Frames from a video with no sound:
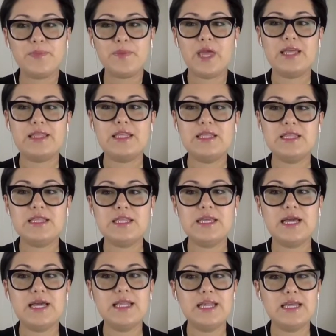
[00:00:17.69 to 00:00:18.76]
I think the thing
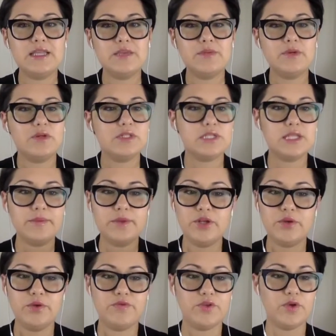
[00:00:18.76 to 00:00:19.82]
I like the most, and let me
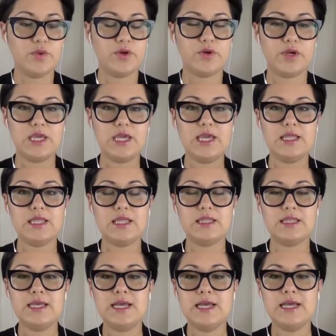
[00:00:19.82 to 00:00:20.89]
know if you agree, the
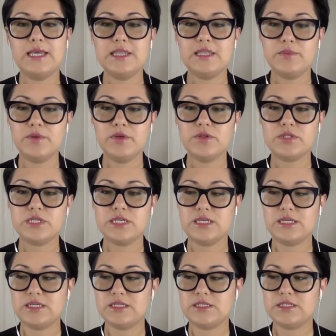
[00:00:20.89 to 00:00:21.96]
thing I like the most
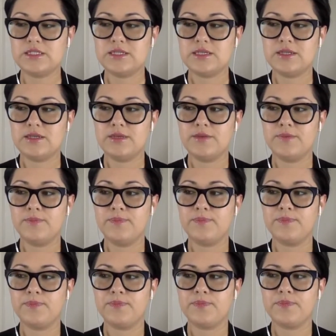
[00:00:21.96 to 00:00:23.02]
is
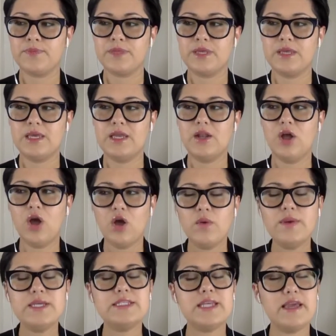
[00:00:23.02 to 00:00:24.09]
it
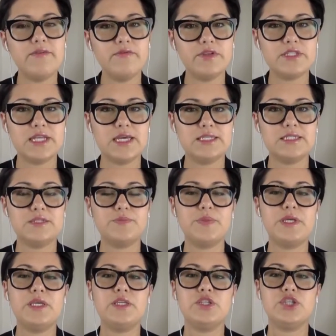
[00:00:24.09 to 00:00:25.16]
always emphasizes
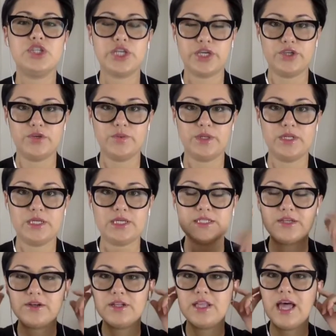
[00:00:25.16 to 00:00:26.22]
being genuine, because
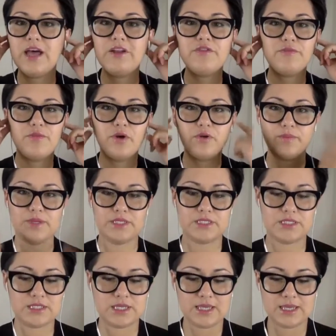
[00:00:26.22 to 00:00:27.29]
there are a lot of
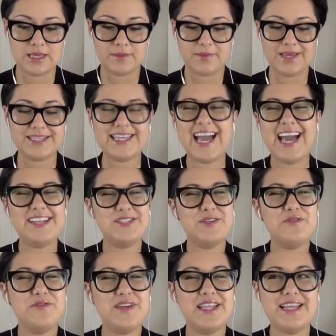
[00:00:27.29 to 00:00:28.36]
moments, because I do
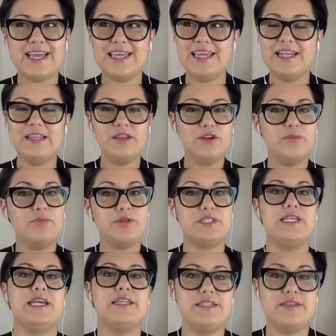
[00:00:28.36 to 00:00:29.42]
feel like I get a little
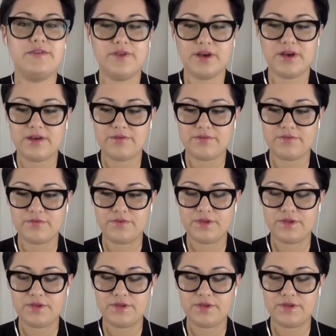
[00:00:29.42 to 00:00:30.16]
protective of